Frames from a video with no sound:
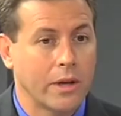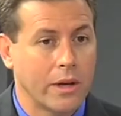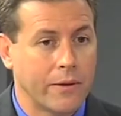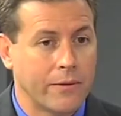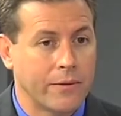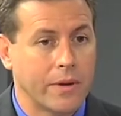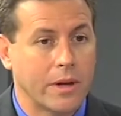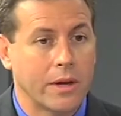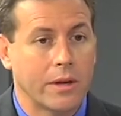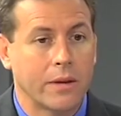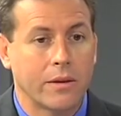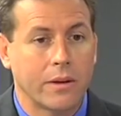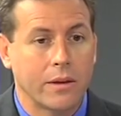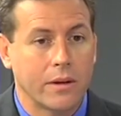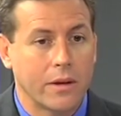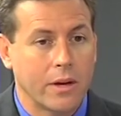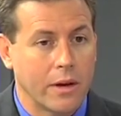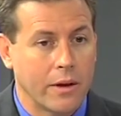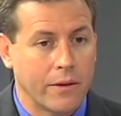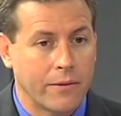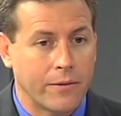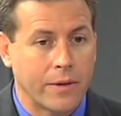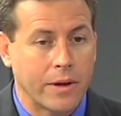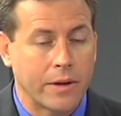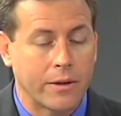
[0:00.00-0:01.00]
if they
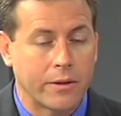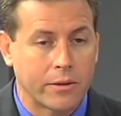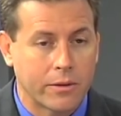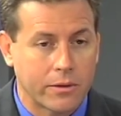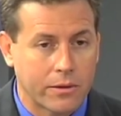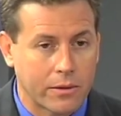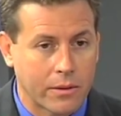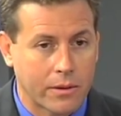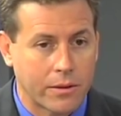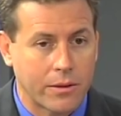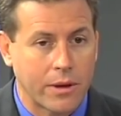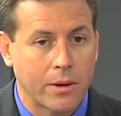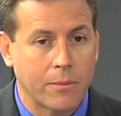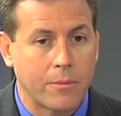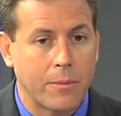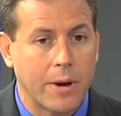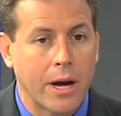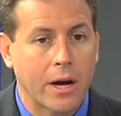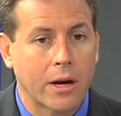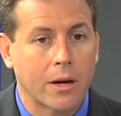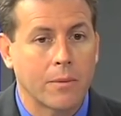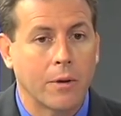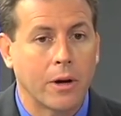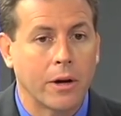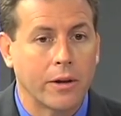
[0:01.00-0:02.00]
think
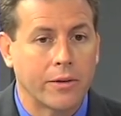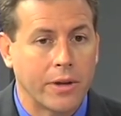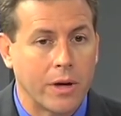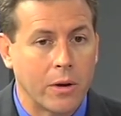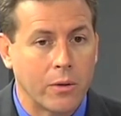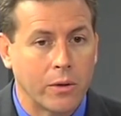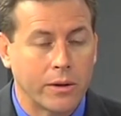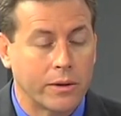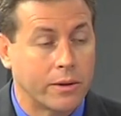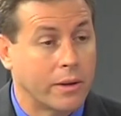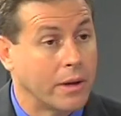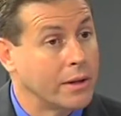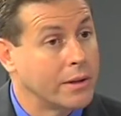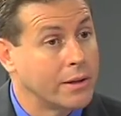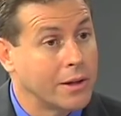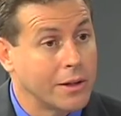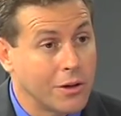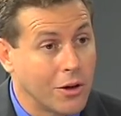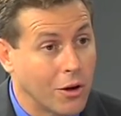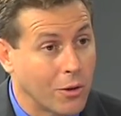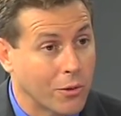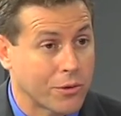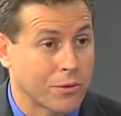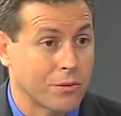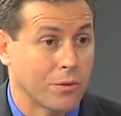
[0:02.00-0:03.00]
back about it, they did
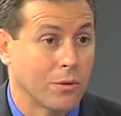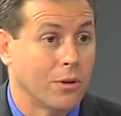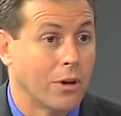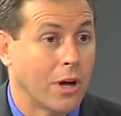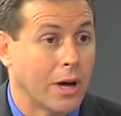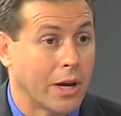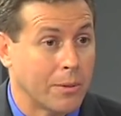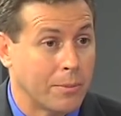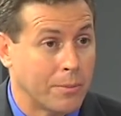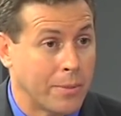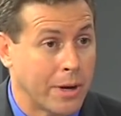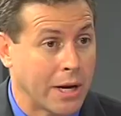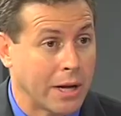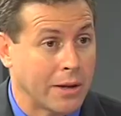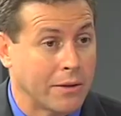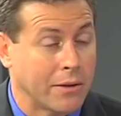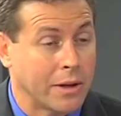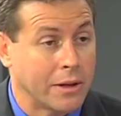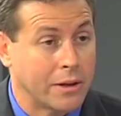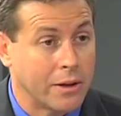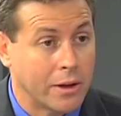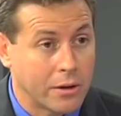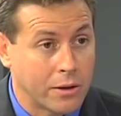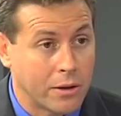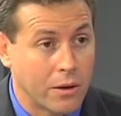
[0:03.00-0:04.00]
go through a lot of pain. They
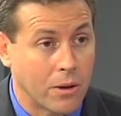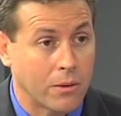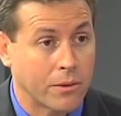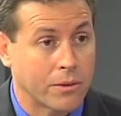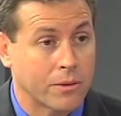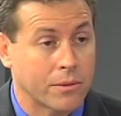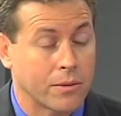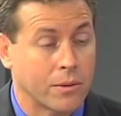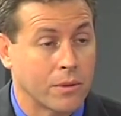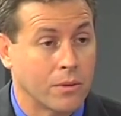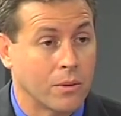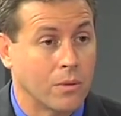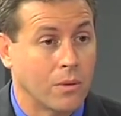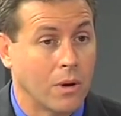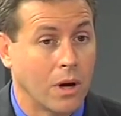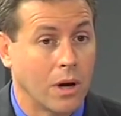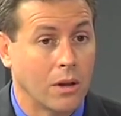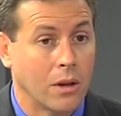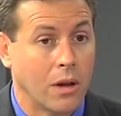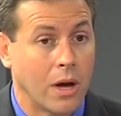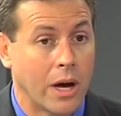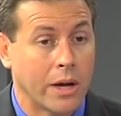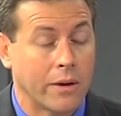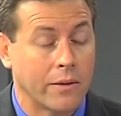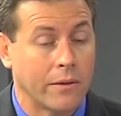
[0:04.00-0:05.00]
did go through a
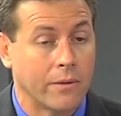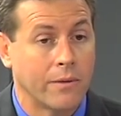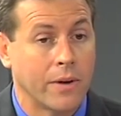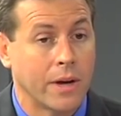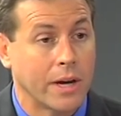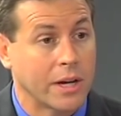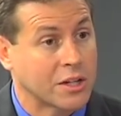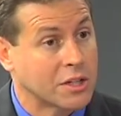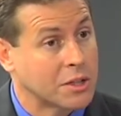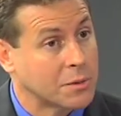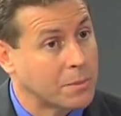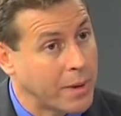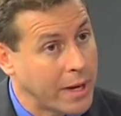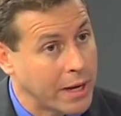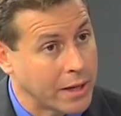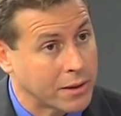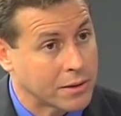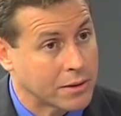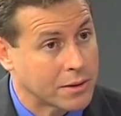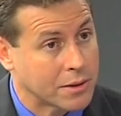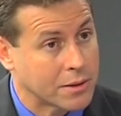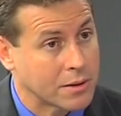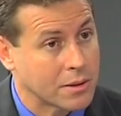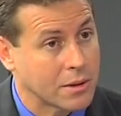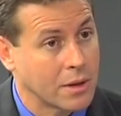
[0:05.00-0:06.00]
lot of
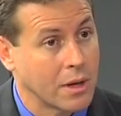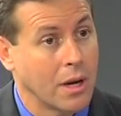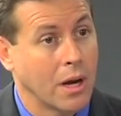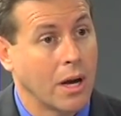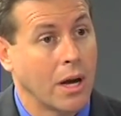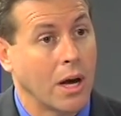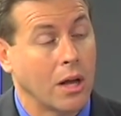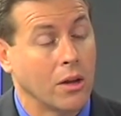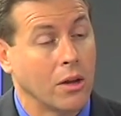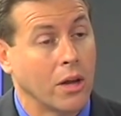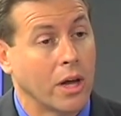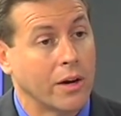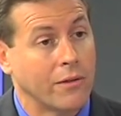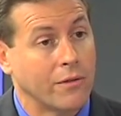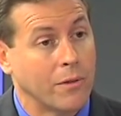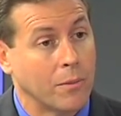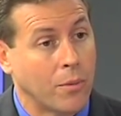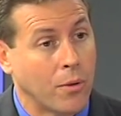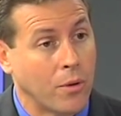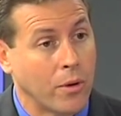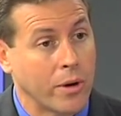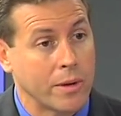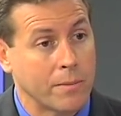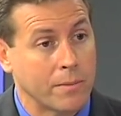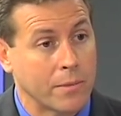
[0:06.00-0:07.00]
expense, a lot of
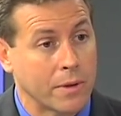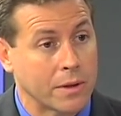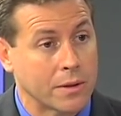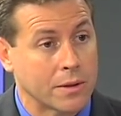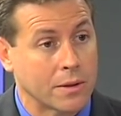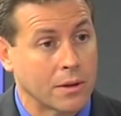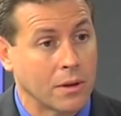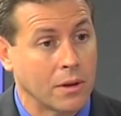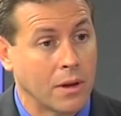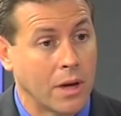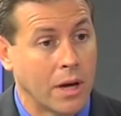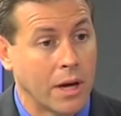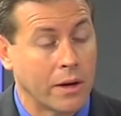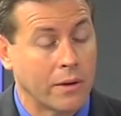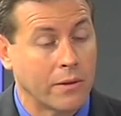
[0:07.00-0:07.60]
appointments, a lot